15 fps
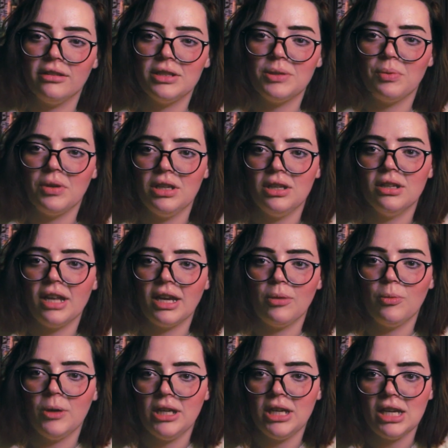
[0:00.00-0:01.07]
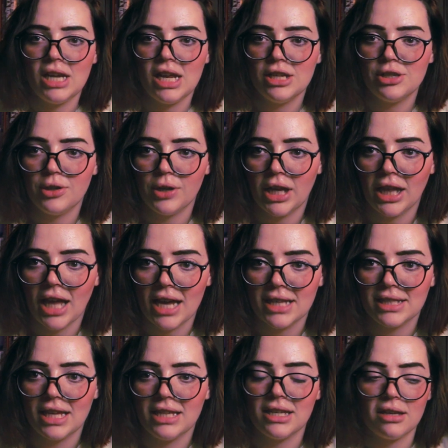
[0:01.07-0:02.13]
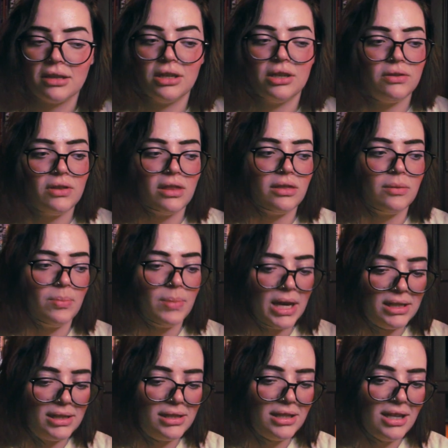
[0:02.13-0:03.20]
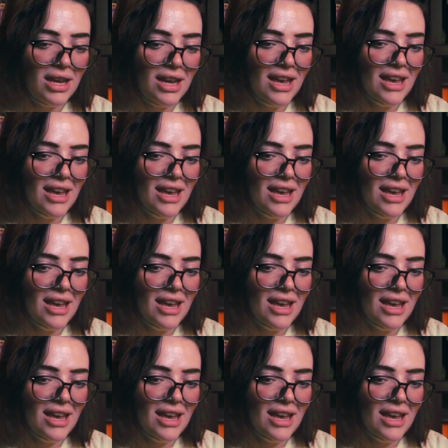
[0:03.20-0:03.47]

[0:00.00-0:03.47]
It's when in history class they tell you that the best